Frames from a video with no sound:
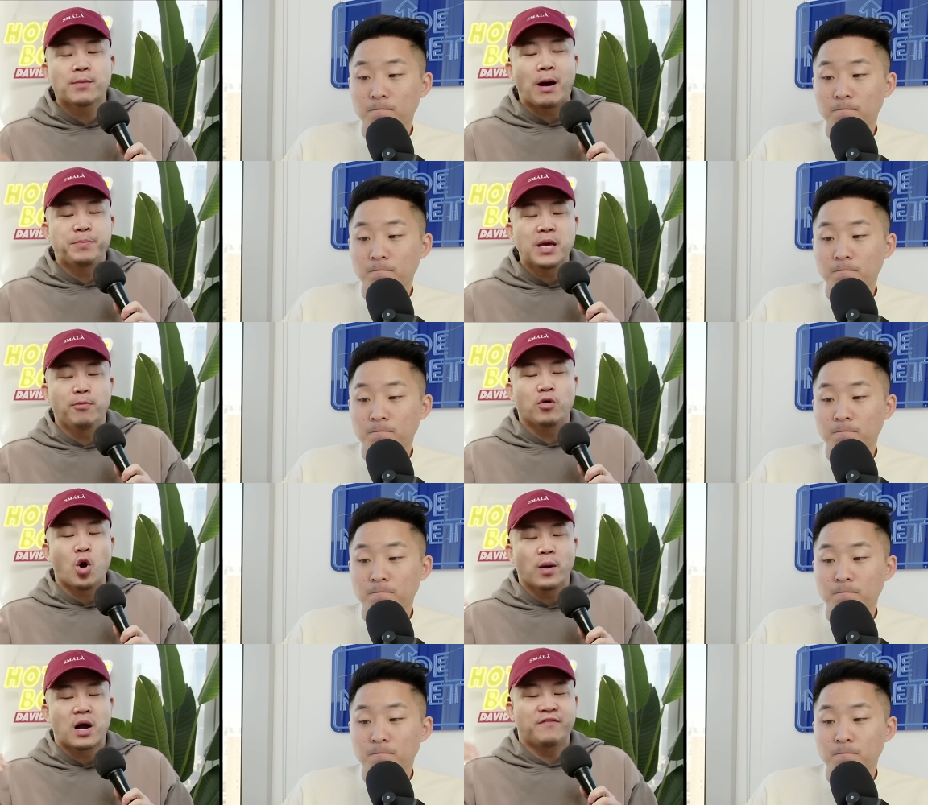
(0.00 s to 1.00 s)
Speaker 1: about people
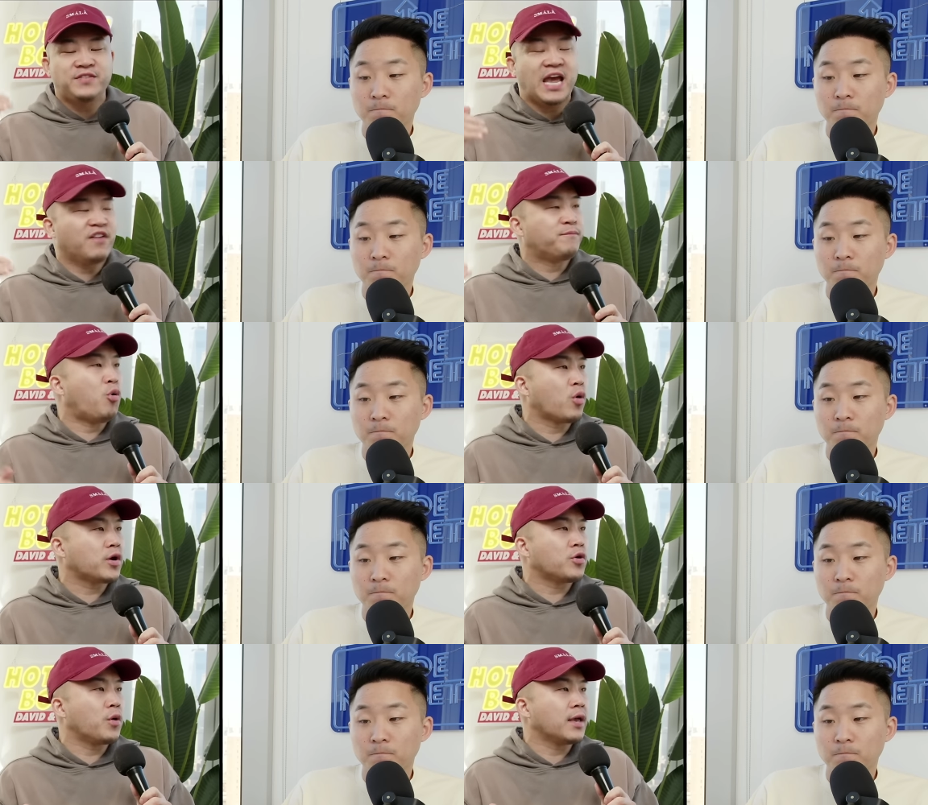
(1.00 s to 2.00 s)
going off Dave
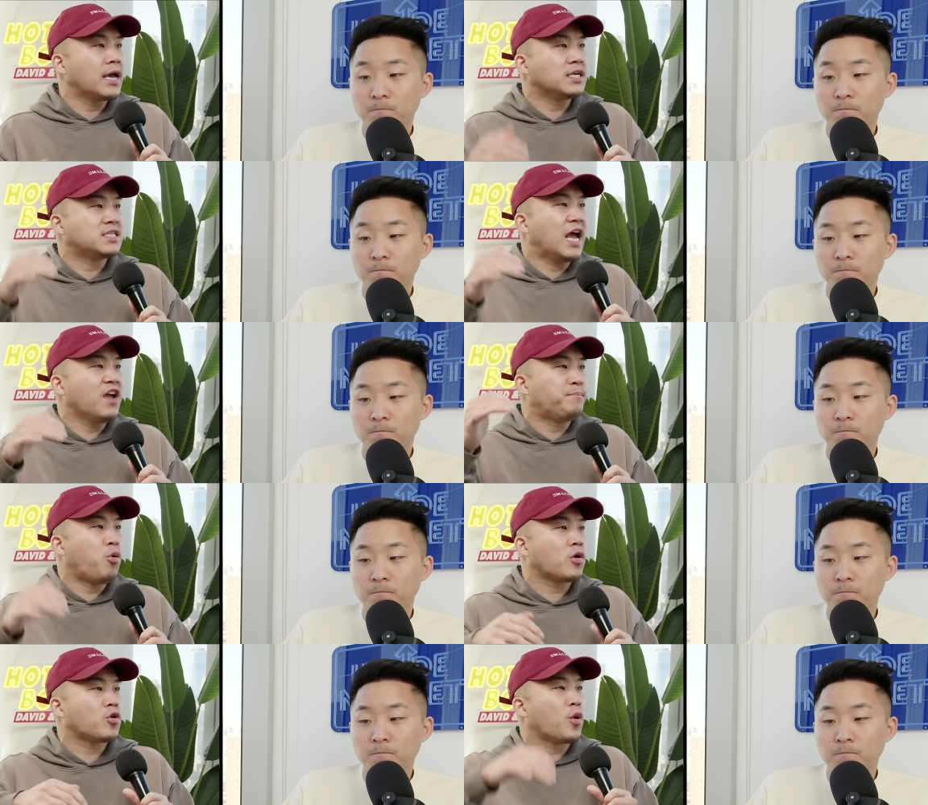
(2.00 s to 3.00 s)
Portnoy? Is Dave
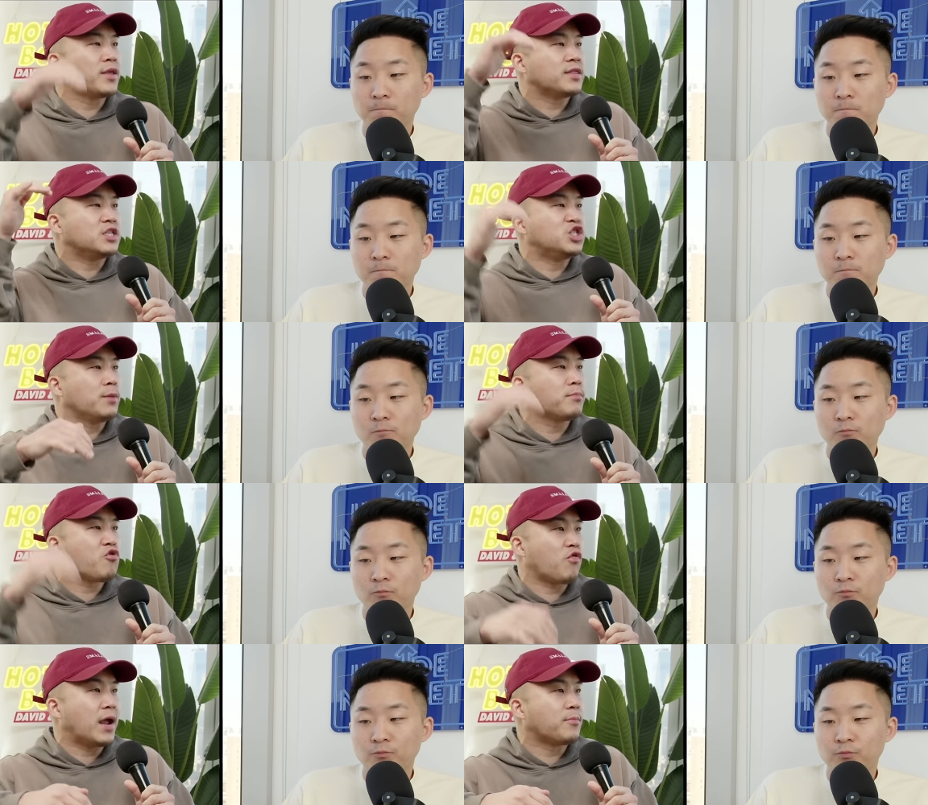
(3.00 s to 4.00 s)
Portnoy the Jim
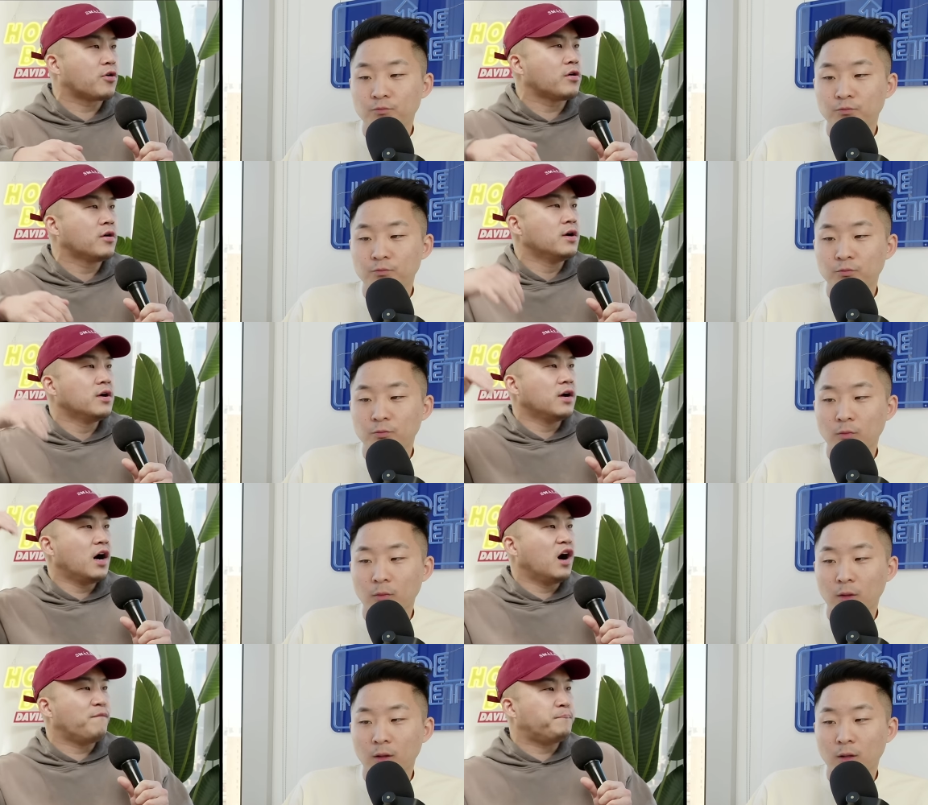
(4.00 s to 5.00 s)
Cramer
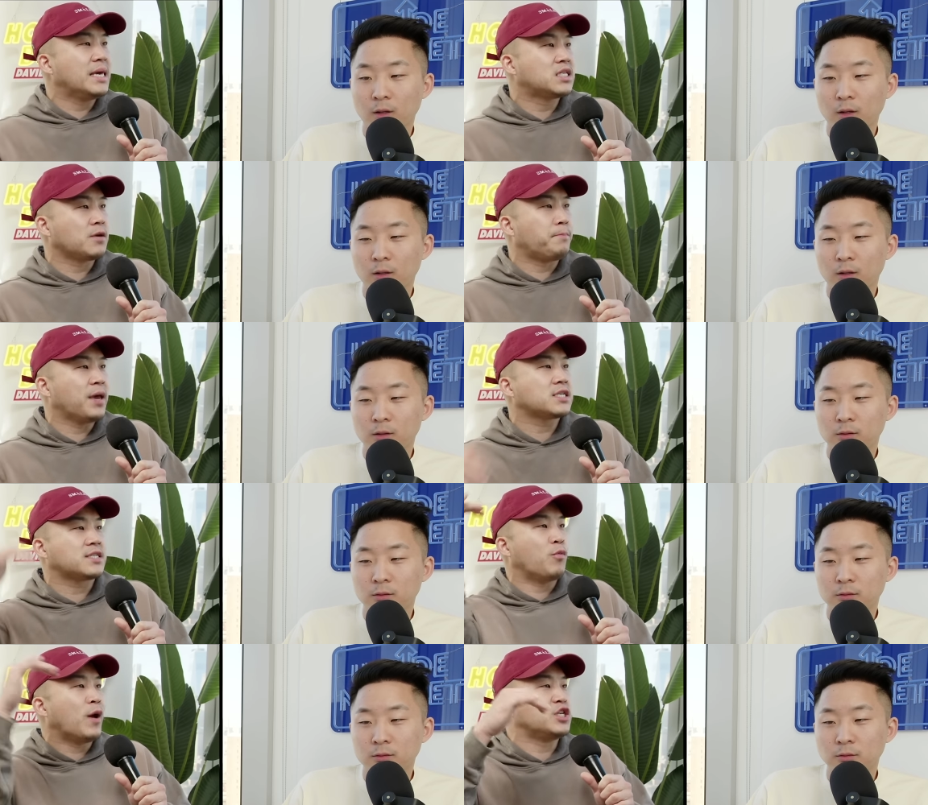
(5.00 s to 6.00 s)
of pizza picks,
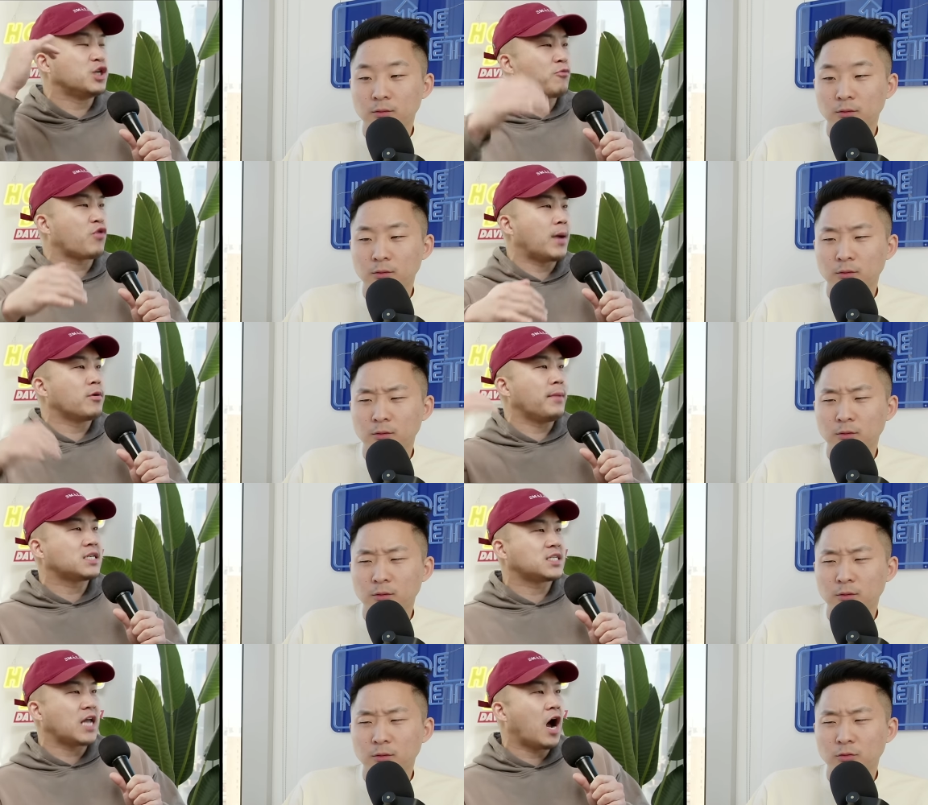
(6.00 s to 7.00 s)
the way Jim Cramer
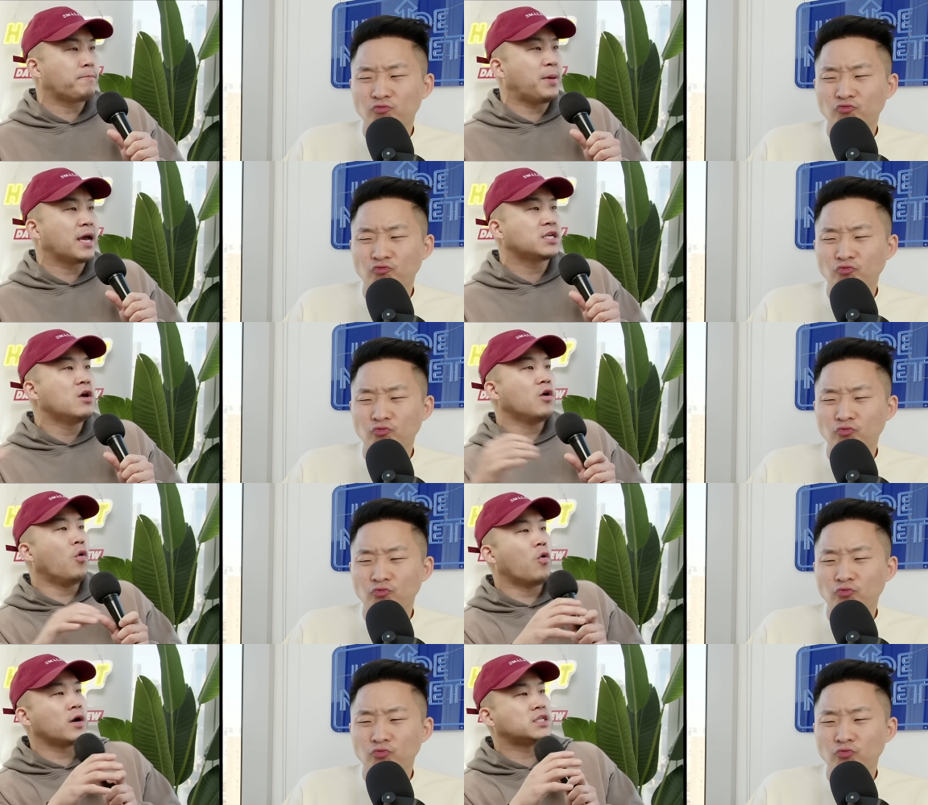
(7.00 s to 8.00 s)
makes stock picks,
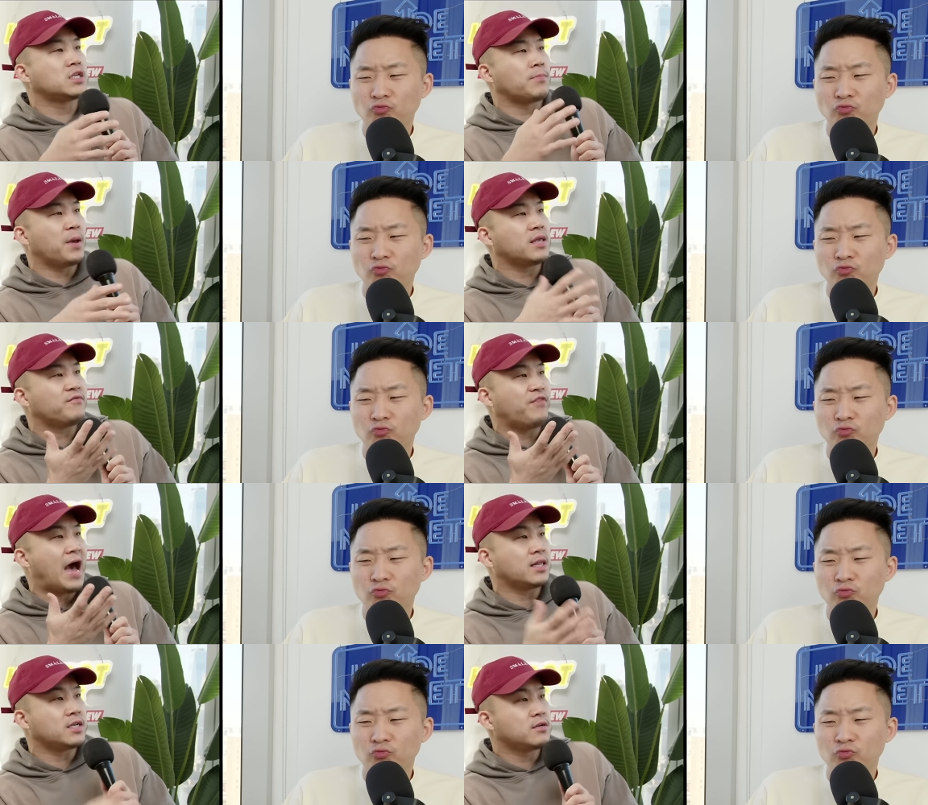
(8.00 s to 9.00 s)
or is his opinion
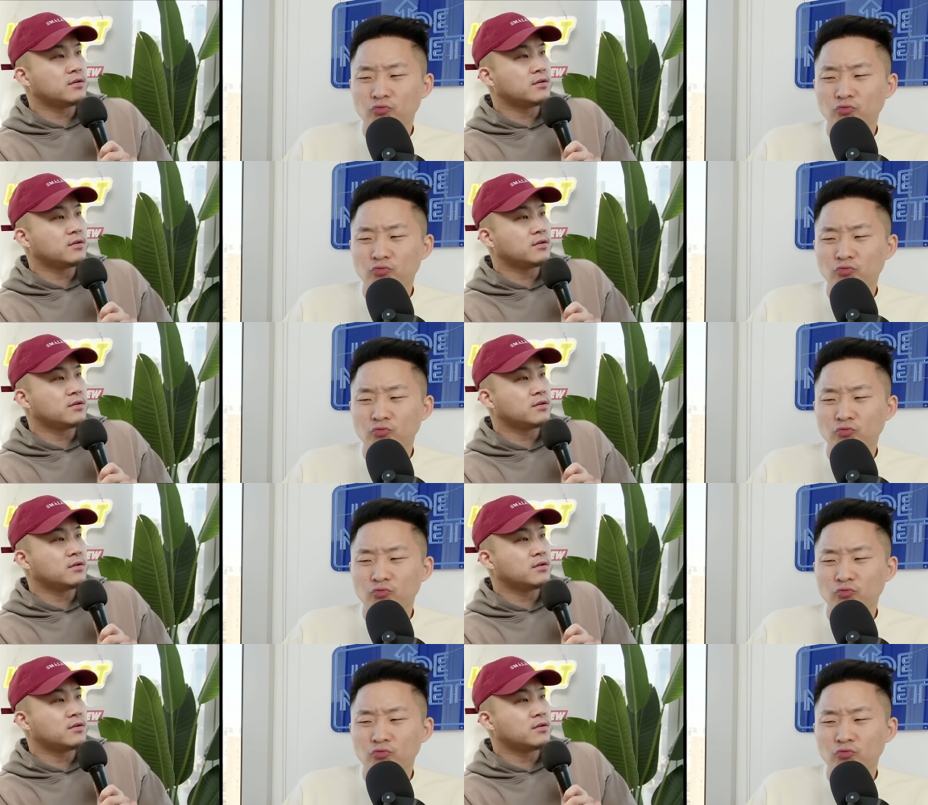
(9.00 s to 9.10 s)
valid?